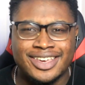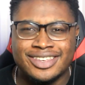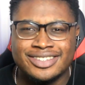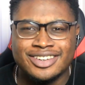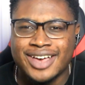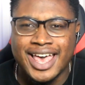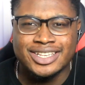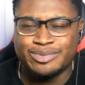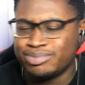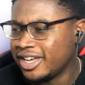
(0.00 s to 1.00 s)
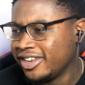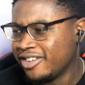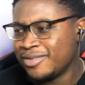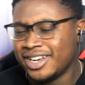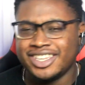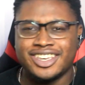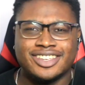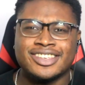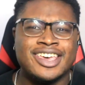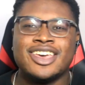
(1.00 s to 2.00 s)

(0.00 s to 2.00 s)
He still has plenty of money, because